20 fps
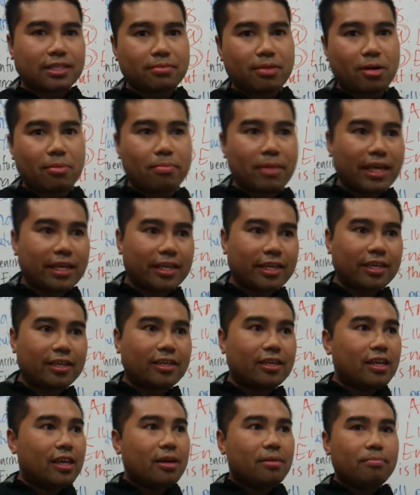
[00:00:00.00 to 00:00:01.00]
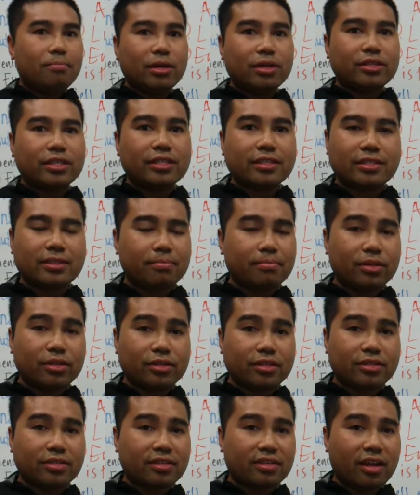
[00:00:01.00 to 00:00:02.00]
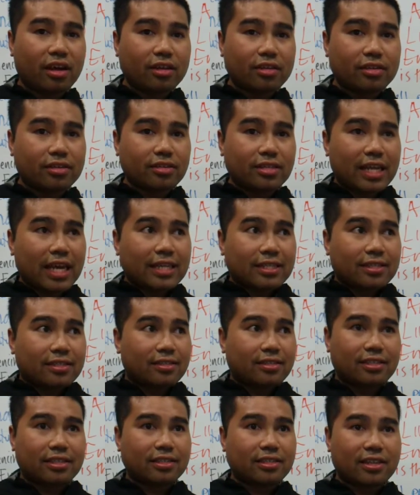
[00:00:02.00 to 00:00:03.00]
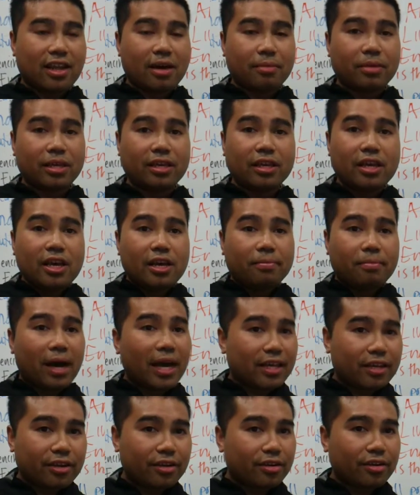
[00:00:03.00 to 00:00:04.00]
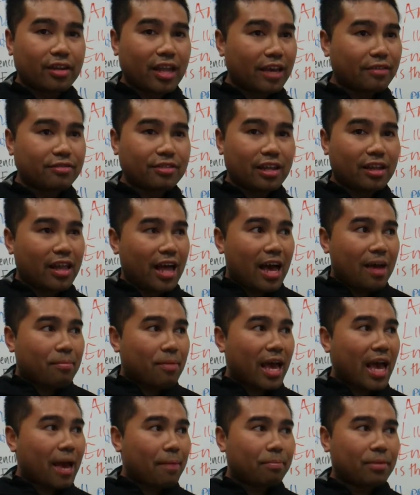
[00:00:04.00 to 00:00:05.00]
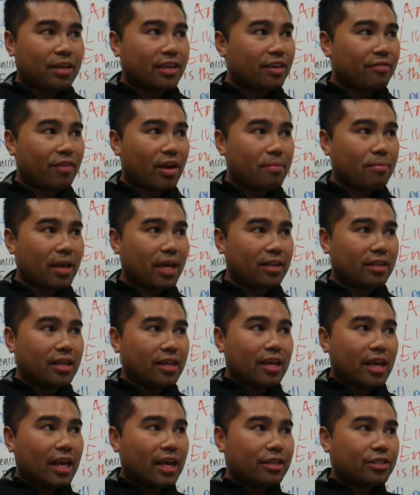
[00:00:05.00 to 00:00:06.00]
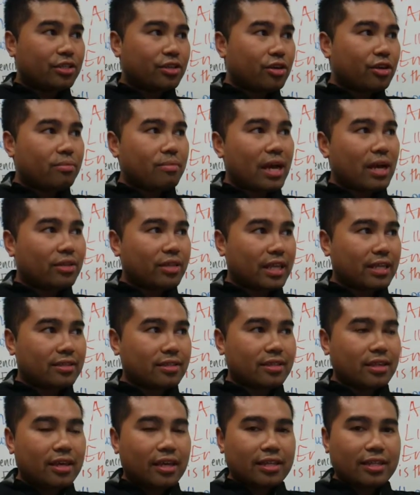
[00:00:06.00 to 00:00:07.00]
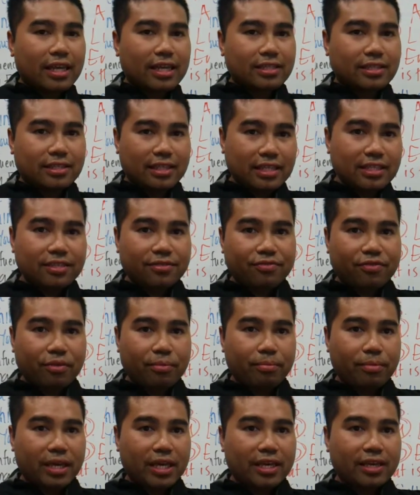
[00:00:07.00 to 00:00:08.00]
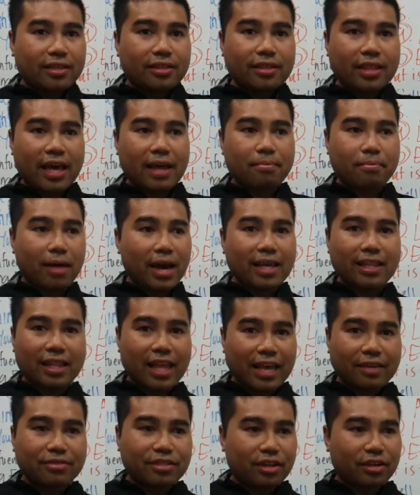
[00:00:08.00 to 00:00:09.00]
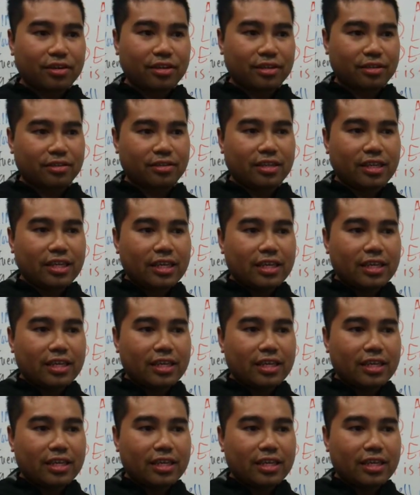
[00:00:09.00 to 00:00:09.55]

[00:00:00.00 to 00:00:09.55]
about making millions and millions of dollars. That's just not me. My current lifestyle, I'm happy if I made a certain amount that's decent for me, that my lifestyle can